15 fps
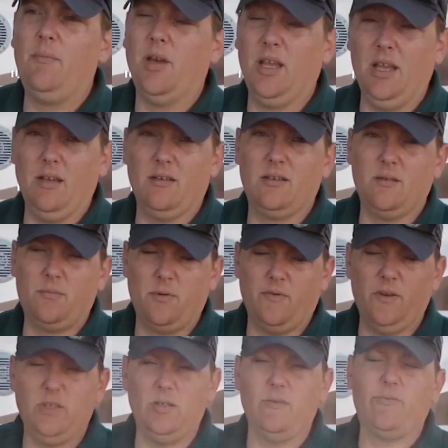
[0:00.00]
Again, to
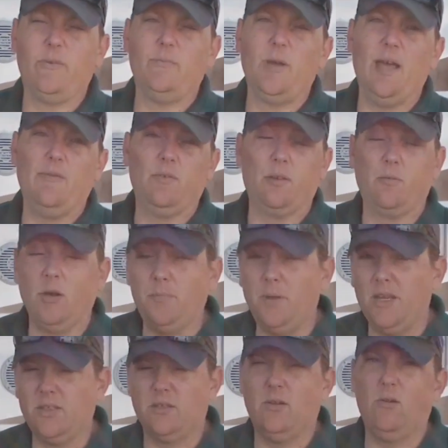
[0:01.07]
prevent you from having to
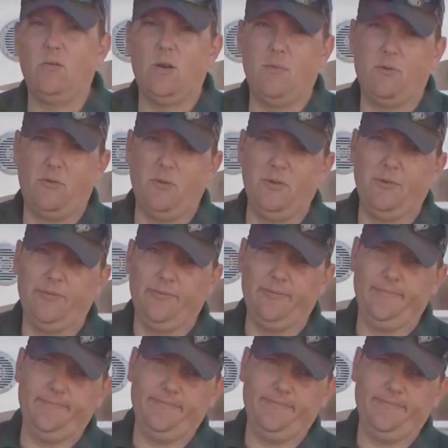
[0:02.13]
replace the whole rubber roof.